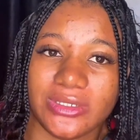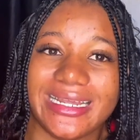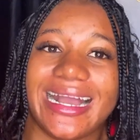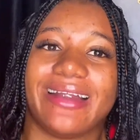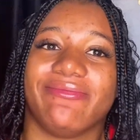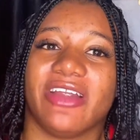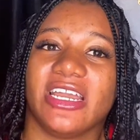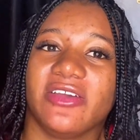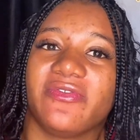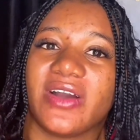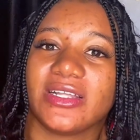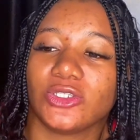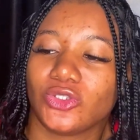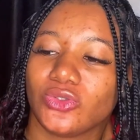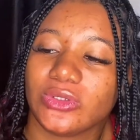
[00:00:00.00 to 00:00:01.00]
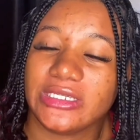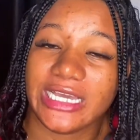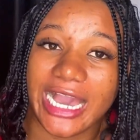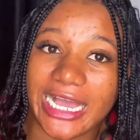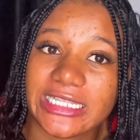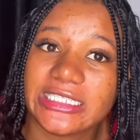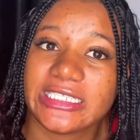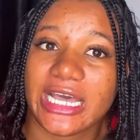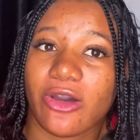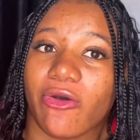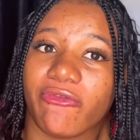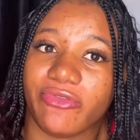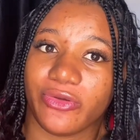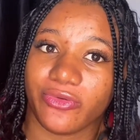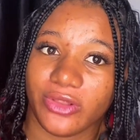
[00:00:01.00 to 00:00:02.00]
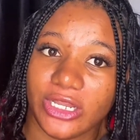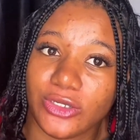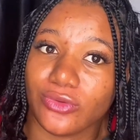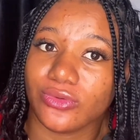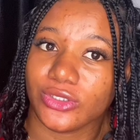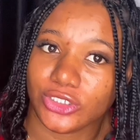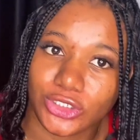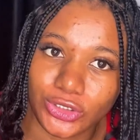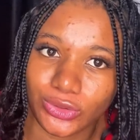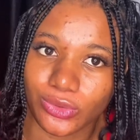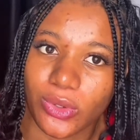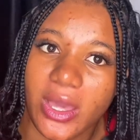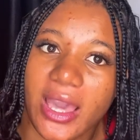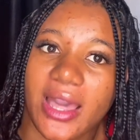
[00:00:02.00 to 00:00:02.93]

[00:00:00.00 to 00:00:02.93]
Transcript: that are relevant to the answer of the legal issue,